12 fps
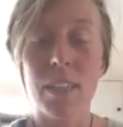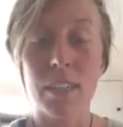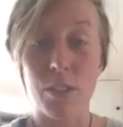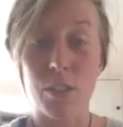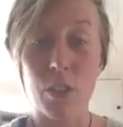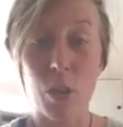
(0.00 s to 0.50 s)

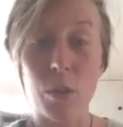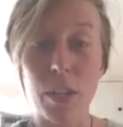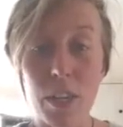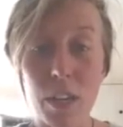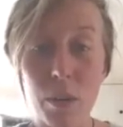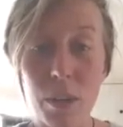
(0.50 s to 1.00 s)
There's
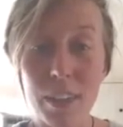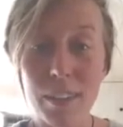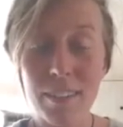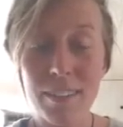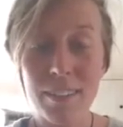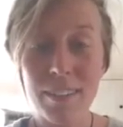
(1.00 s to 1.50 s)
coconut
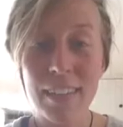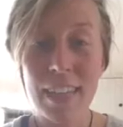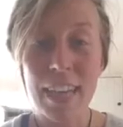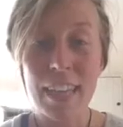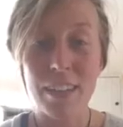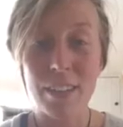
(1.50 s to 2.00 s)
oil,
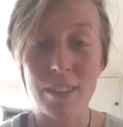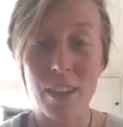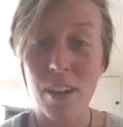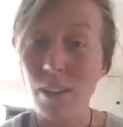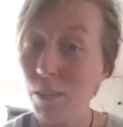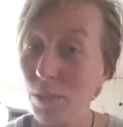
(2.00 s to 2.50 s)
there's
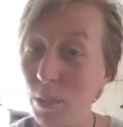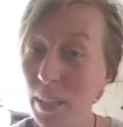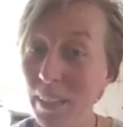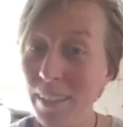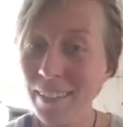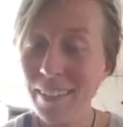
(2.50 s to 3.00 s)
olive
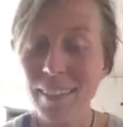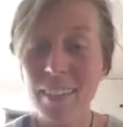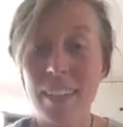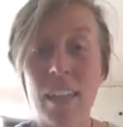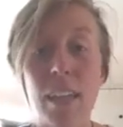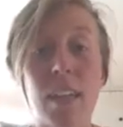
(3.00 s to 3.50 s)
oil,
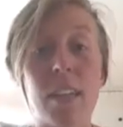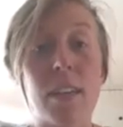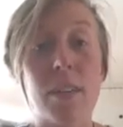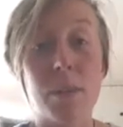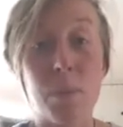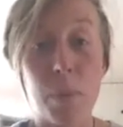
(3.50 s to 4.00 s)

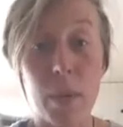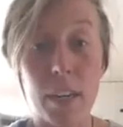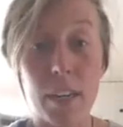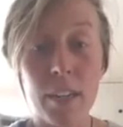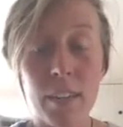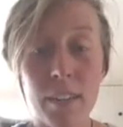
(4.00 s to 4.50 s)
there's
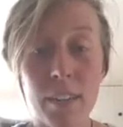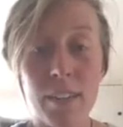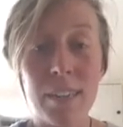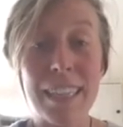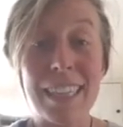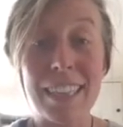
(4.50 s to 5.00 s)
butter,
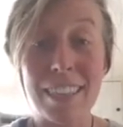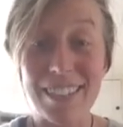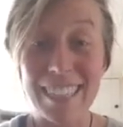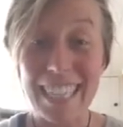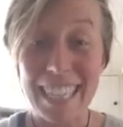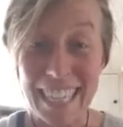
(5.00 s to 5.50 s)

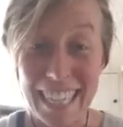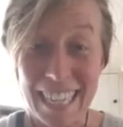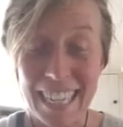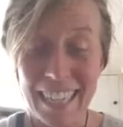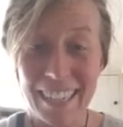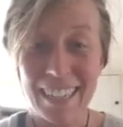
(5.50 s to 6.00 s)
there's
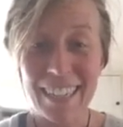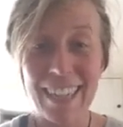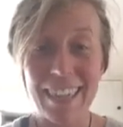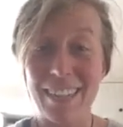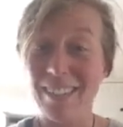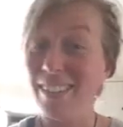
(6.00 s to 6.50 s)
ghee,
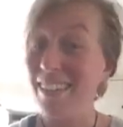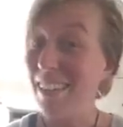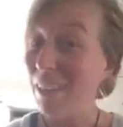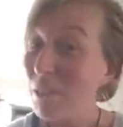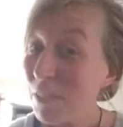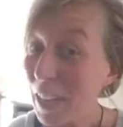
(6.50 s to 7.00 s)
there's
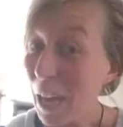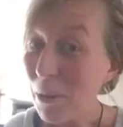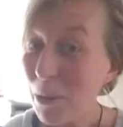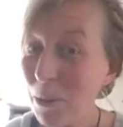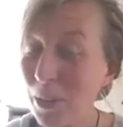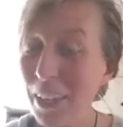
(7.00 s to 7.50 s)

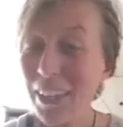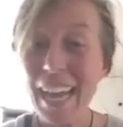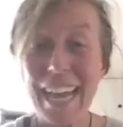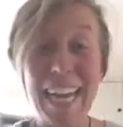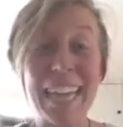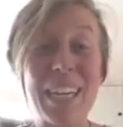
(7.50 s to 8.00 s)
sunflower oil,
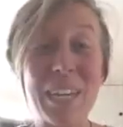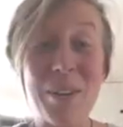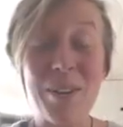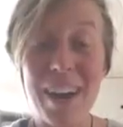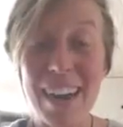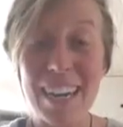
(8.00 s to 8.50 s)
and I can
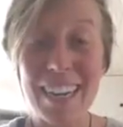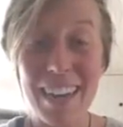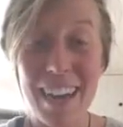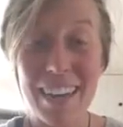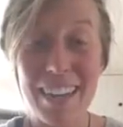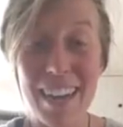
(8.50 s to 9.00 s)
go on and
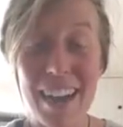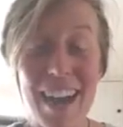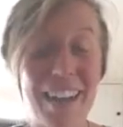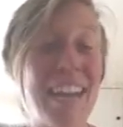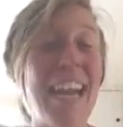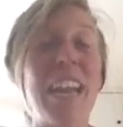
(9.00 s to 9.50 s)
on and
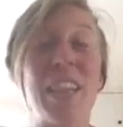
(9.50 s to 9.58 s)
on.